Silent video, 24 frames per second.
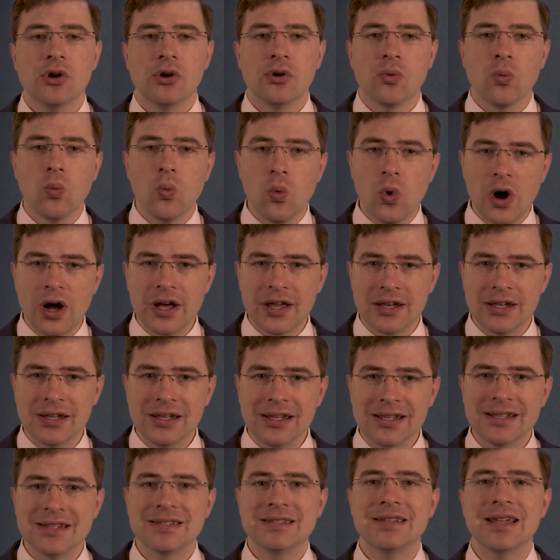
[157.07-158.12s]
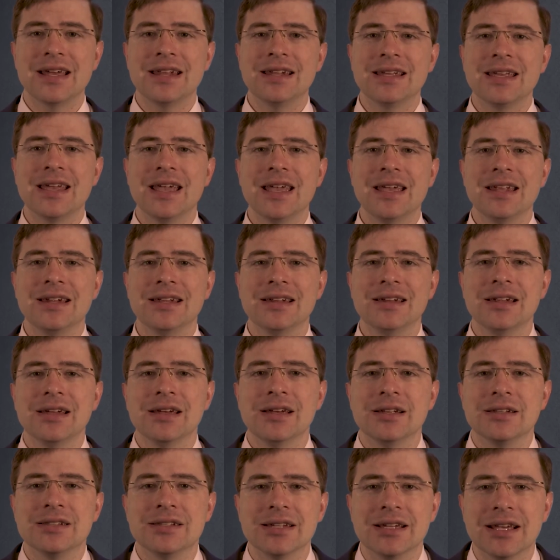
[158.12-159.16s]
one is dedicated
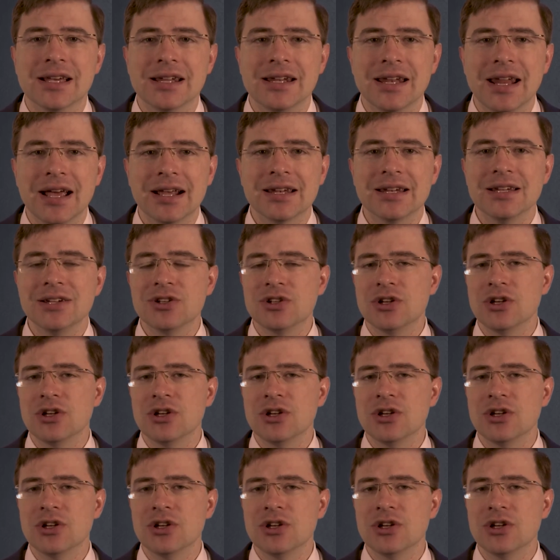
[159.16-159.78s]
to connecting